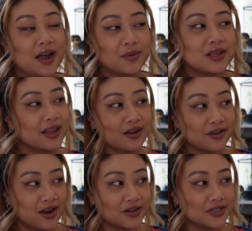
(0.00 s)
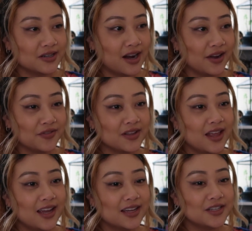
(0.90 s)
I really like her character. I feel
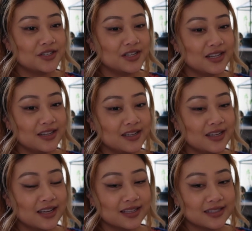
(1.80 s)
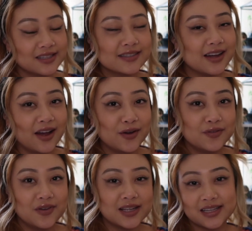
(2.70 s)
like she is
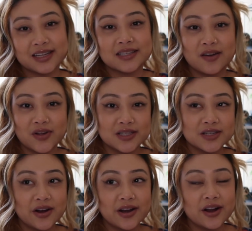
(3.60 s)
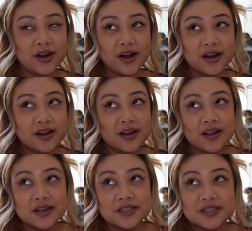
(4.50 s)
tough, has like a tough exterior.
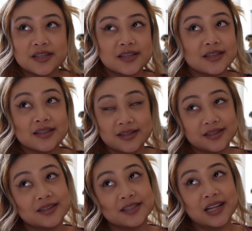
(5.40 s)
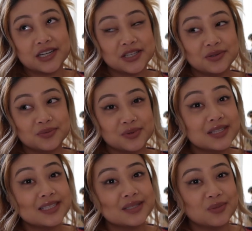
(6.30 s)
She is actually
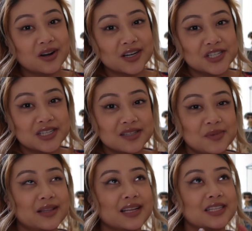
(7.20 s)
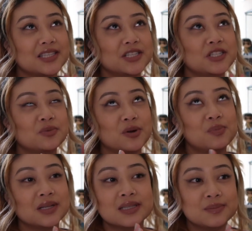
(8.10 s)
really smart. She doesn't make like decisions where
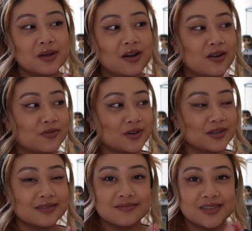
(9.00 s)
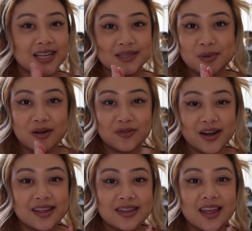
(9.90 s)
it pisses me off or takes me off or
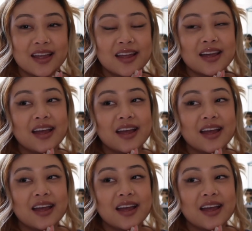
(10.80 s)
anything.